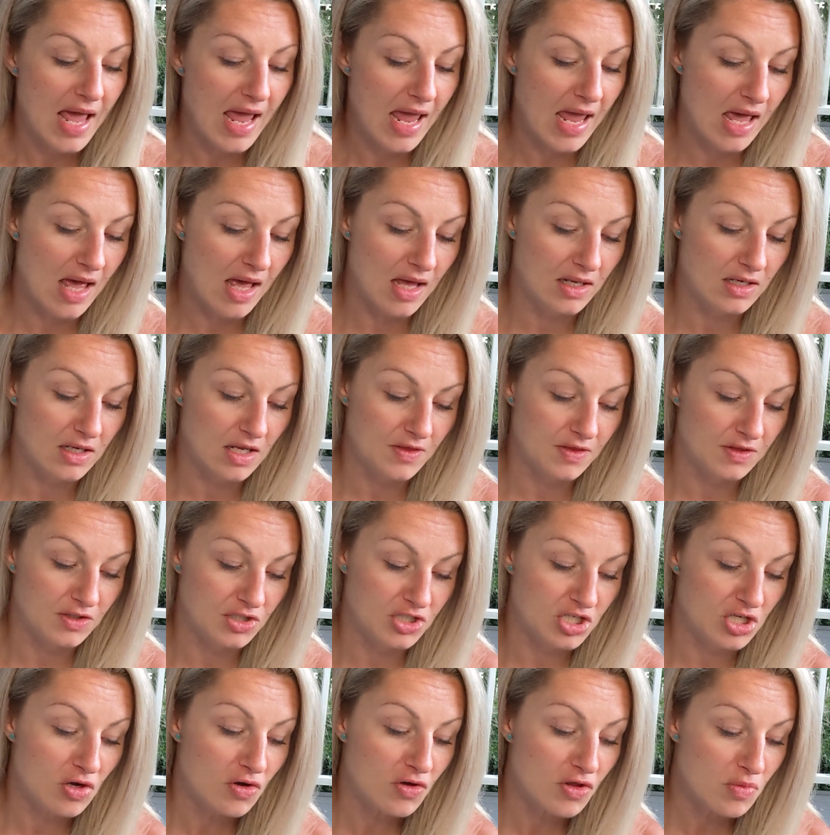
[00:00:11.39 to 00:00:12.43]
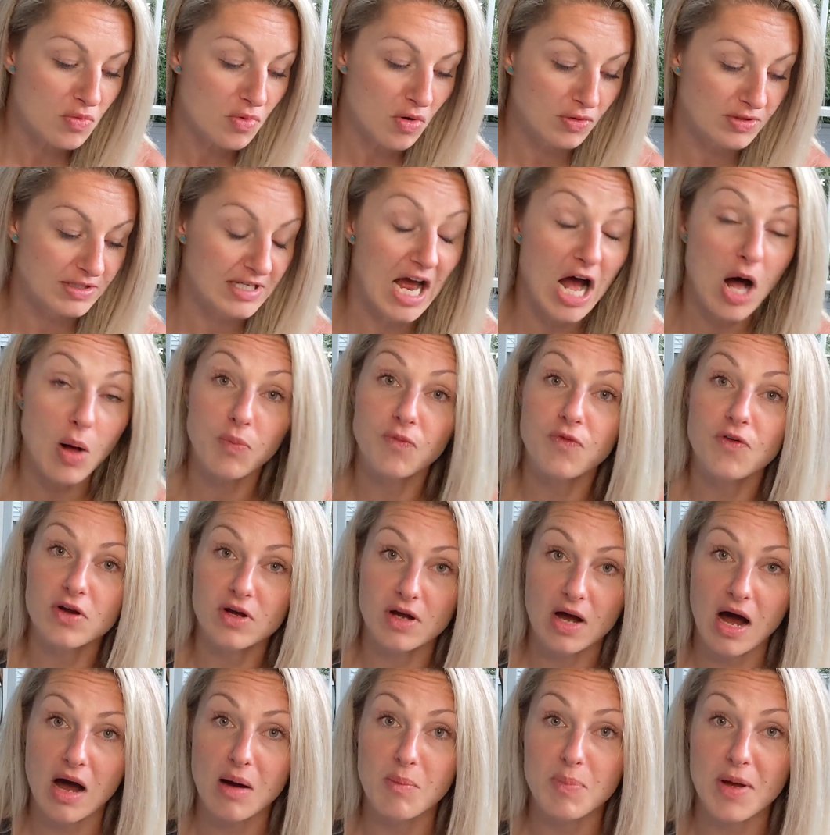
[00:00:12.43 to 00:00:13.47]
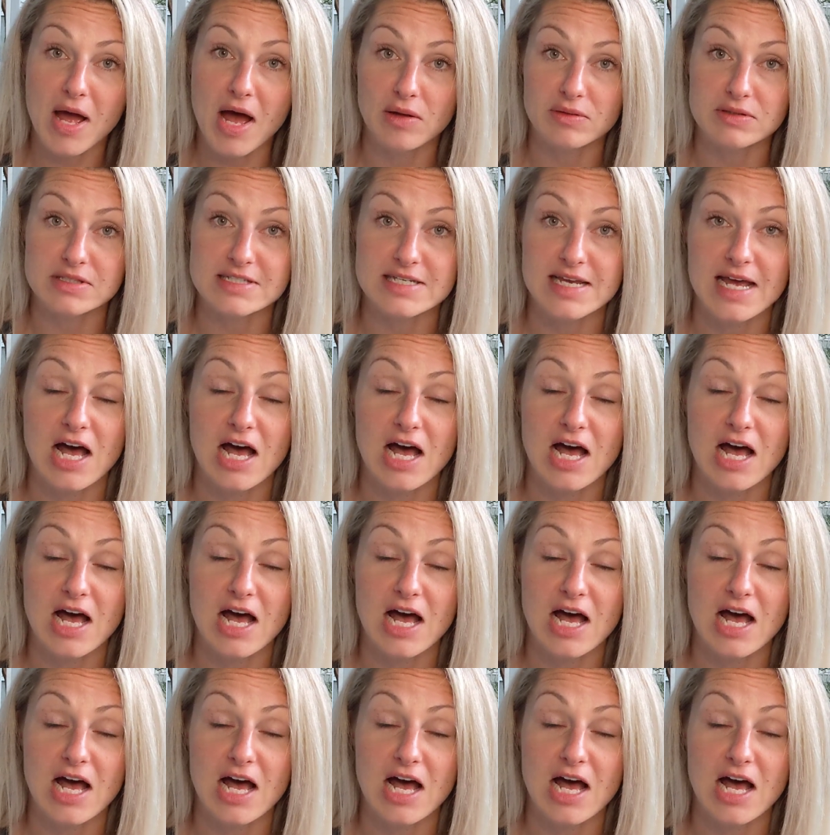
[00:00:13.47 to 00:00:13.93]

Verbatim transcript: And the two of the most helpful compounds